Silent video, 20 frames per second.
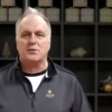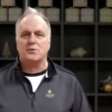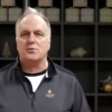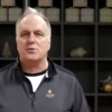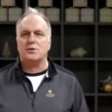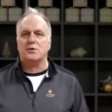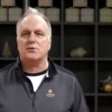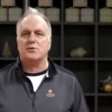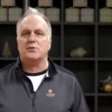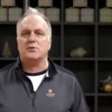Is your
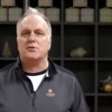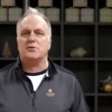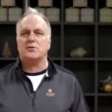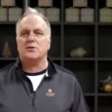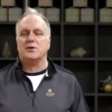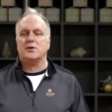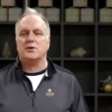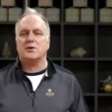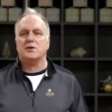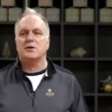
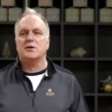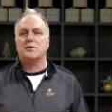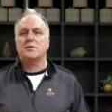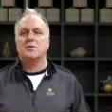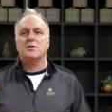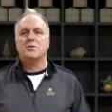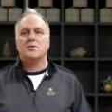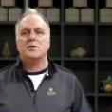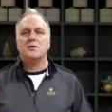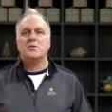
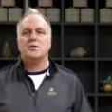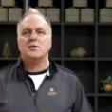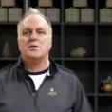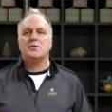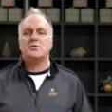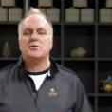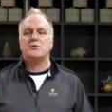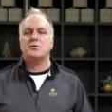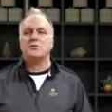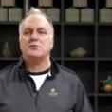flashlight's on?
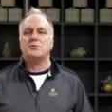